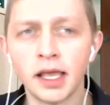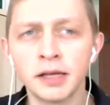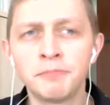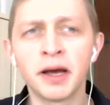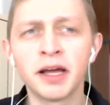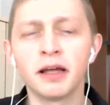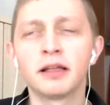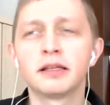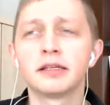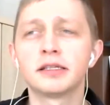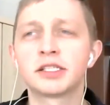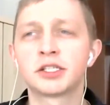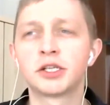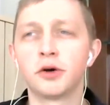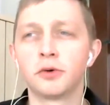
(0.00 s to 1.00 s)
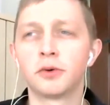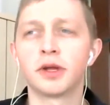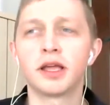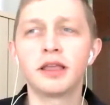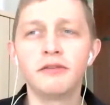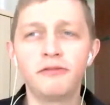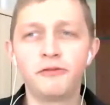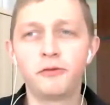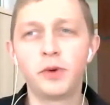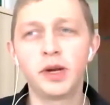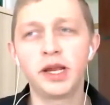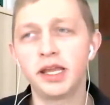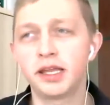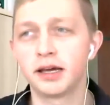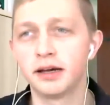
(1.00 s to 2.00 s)
But so if
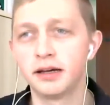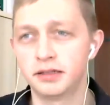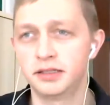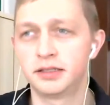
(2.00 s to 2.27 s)
we got